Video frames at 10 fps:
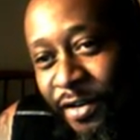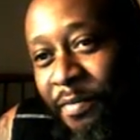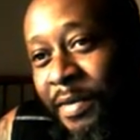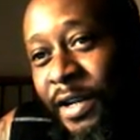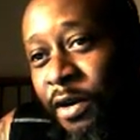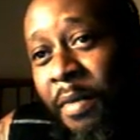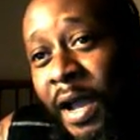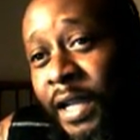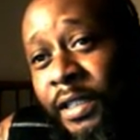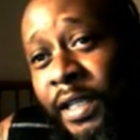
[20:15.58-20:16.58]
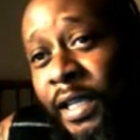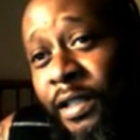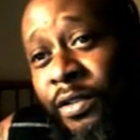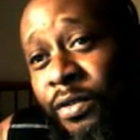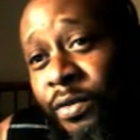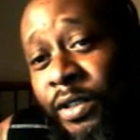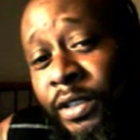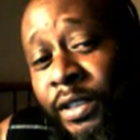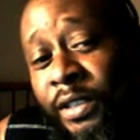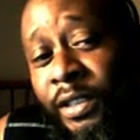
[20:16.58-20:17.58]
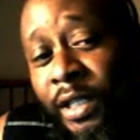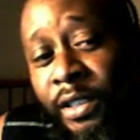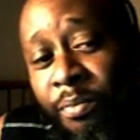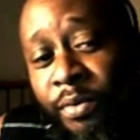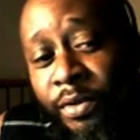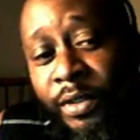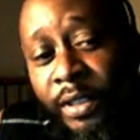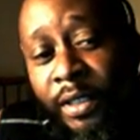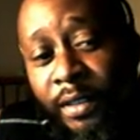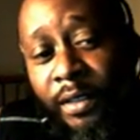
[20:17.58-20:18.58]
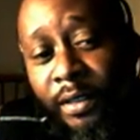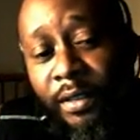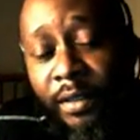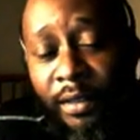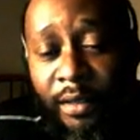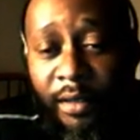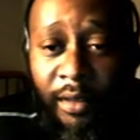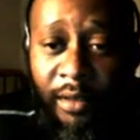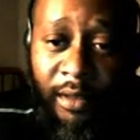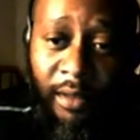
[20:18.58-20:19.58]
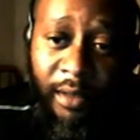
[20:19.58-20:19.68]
We didn't really get involved in special chats.